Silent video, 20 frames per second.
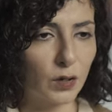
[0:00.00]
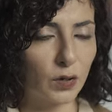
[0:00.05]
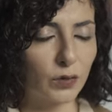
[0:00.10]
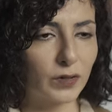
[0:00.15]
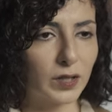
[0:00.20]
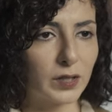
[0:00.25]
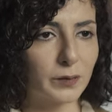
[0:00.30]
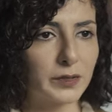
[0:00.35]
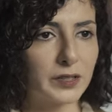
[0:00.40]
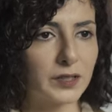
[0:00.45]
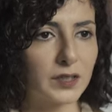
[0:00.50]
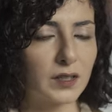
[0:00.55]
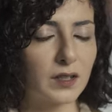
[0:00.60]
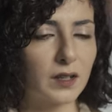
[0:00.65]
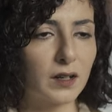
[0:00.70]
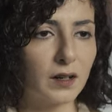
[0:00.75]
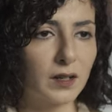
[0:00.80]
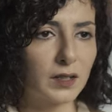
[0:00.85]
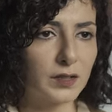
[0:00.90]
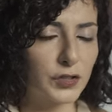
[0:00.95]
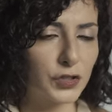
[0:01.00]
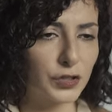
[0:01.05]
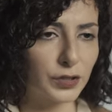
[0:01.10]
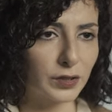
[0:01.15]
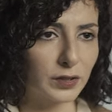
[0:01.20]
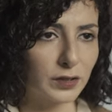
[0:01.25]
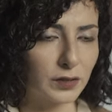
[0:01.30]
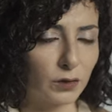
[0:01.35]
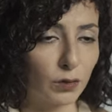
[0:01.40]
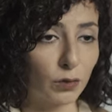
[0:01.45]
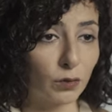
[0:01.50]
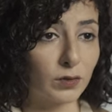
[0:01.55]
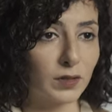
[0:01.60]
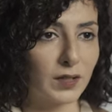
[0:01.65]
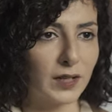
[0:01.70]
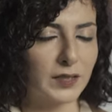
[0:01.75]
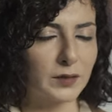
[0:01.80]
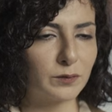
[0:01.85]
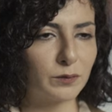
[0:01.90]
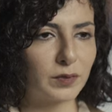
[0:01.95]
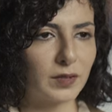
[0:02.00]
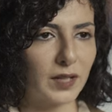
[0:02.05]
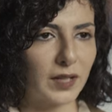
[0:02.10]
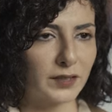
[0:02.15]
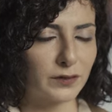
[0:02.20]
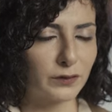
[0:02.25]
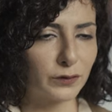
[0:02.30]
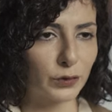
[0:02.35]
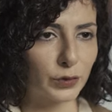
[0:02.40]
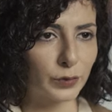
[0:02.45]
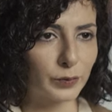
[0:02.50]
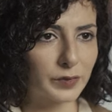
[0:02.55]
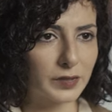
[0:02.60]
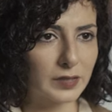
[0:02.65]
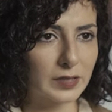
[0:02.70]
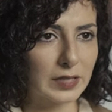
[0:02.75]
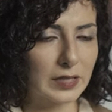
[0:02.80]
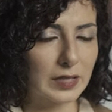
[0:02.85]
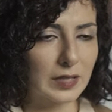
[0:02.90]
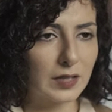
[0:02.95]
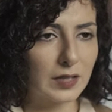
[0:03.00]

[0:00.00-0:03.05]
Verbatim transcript: of Armenian culture in online platforms,